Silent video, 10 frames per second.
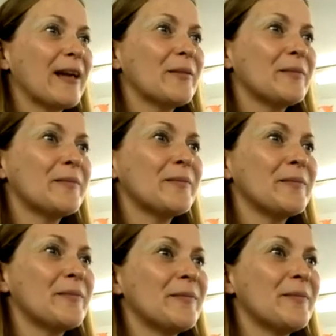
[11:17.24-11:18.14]

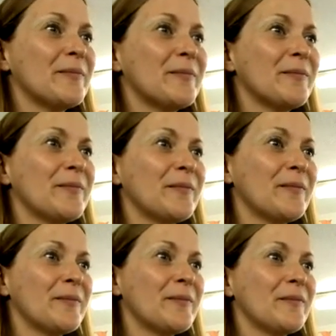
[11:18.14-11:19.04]

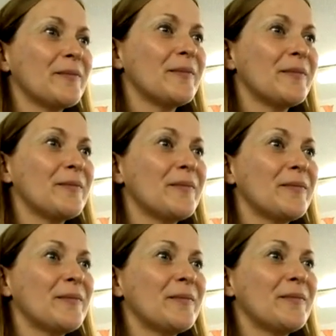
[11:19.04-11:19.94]

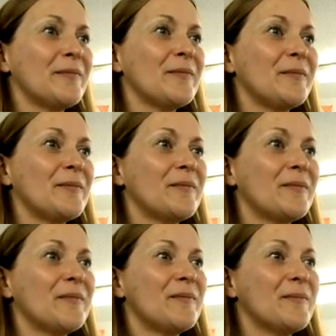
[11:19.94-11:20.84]

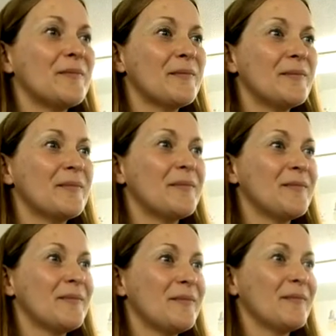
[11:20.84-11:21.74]

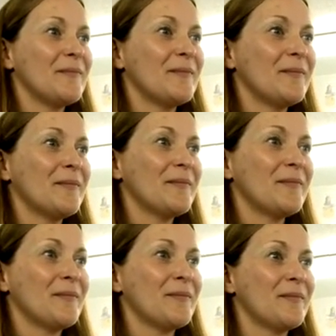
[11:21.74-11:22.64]

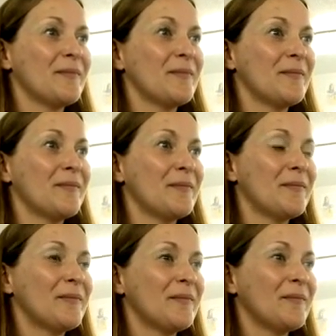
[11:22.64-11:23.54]

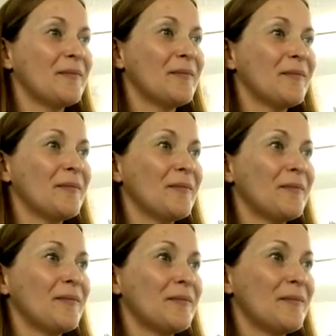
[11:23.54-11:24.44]

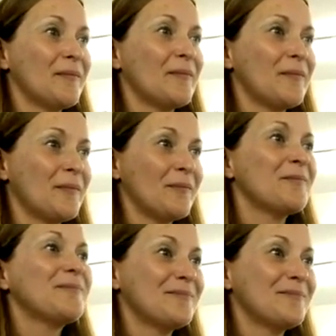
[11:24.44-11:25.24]
This person isn't speaking.